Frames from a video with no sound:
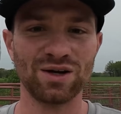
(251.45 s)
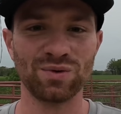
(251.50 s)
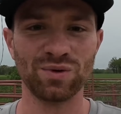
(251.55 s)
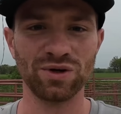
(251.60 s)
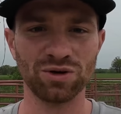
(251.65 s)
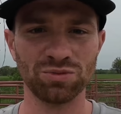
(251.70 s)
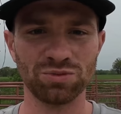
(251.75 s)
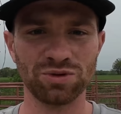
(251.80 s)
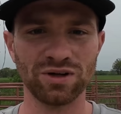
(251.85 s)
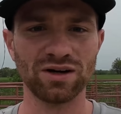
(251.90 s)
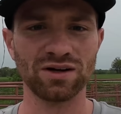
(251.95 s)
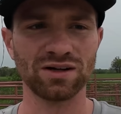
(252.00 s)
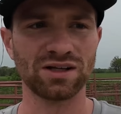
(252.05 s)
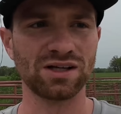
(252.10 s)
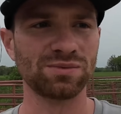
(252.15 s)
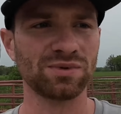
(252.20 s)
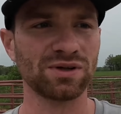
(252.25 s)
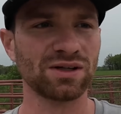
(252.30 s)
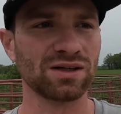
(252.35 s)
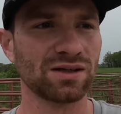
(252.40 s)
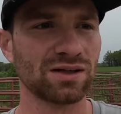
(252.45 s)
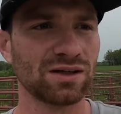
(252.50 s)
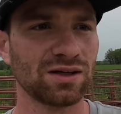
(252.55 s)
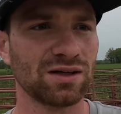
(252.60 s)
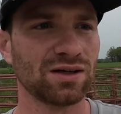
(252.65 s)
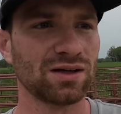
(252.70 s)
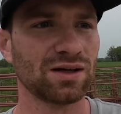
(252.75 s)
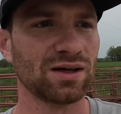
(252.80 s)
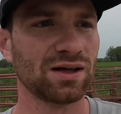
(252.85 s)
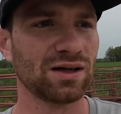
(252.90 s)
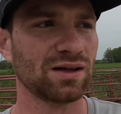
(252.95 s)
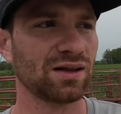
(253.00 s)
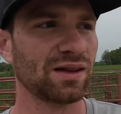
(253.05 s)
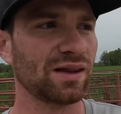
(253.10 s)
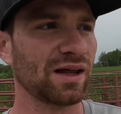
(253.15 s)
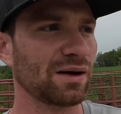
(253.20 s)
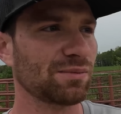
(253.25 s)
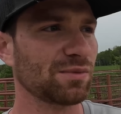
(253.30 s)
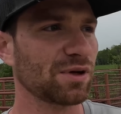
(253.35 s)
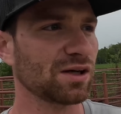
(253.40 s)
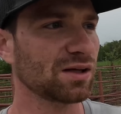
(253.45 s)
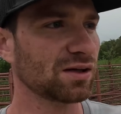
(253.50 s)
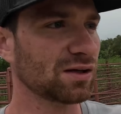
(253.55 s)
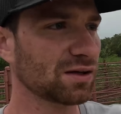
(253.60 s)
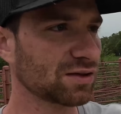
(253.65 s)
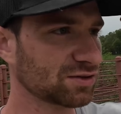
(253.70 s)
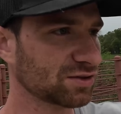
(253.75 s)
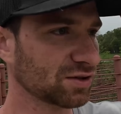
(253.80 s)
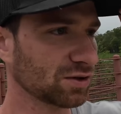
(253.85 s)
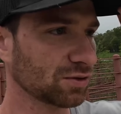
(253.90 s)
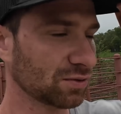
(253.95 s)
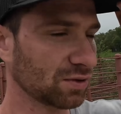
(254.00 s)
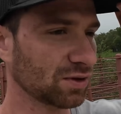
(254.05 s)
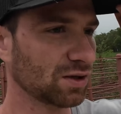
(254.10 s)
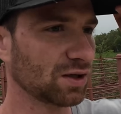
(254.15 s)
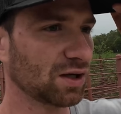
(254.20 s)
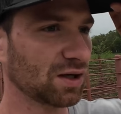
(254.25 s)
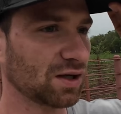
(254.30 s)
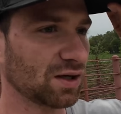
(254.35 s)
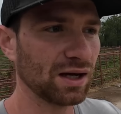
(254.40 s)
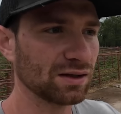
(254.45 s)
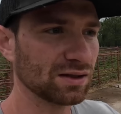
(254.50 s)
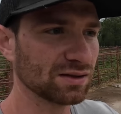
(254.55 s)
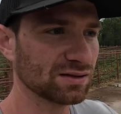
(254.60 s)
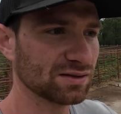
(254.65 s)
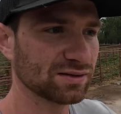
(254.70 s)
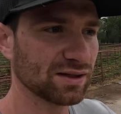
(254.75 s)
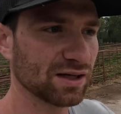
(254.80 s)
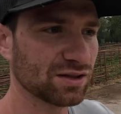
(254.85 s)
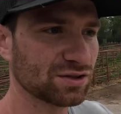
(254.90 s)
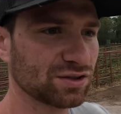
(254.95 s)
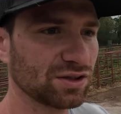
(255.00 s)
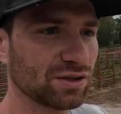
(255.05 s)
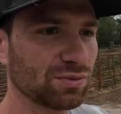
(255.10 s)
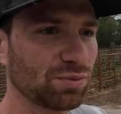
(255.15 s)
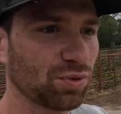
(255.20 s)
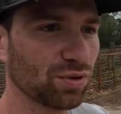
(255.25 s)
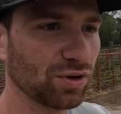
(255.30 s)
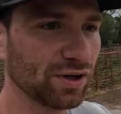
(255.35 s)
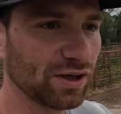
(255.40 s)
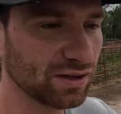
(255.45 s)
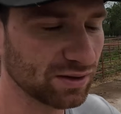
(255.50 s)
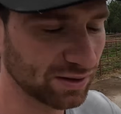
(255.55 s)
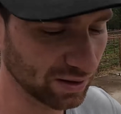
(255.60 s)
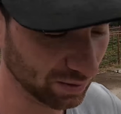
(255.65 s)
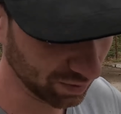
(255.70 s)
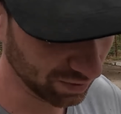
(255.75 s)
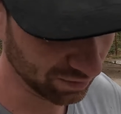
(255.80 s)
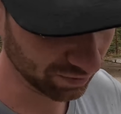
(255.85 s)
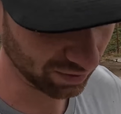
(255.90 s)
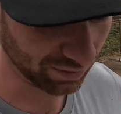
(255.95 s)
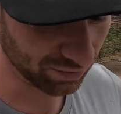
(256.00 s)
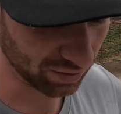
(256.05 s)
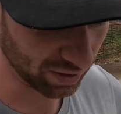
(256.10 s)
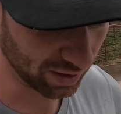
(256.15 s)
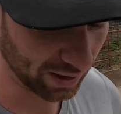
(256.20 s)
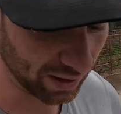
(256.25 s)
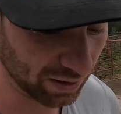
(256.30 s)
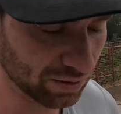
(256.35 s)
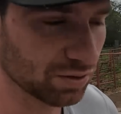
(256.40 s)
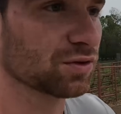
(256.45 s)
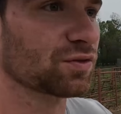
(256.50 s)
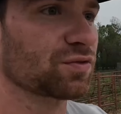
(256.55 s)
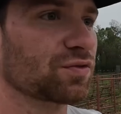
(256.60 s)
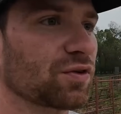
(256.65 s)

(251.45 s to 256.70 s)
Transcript: We don't plan on keeping that many. And this is actually a breed that we've never had on the